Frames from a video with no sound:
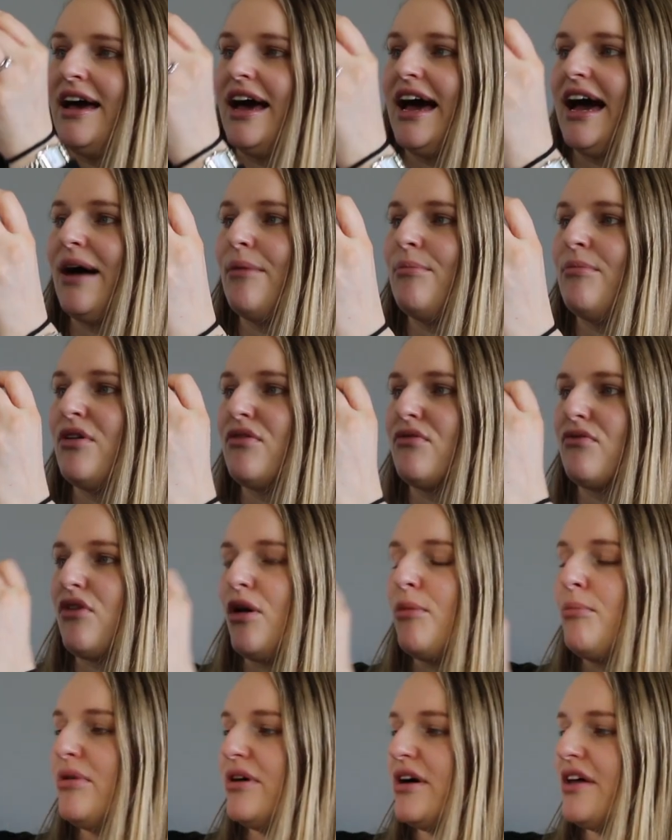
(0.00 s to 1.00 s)

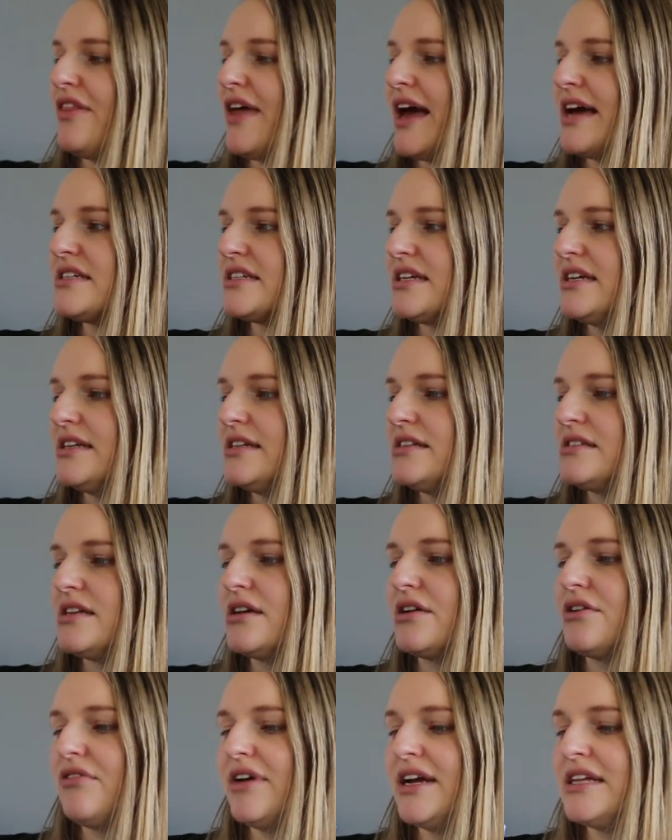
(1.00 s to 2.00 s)
romper that is
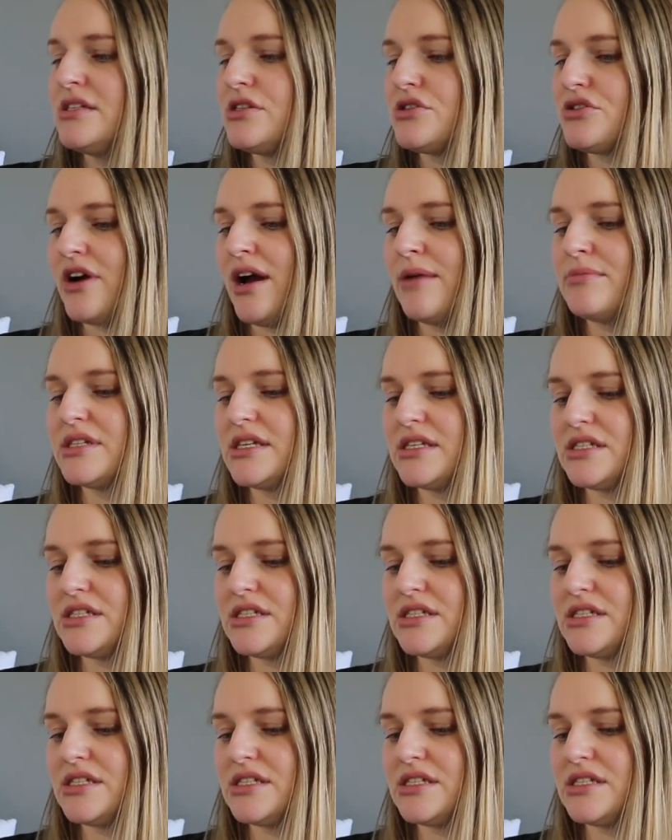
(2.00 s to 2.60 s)
green stripes.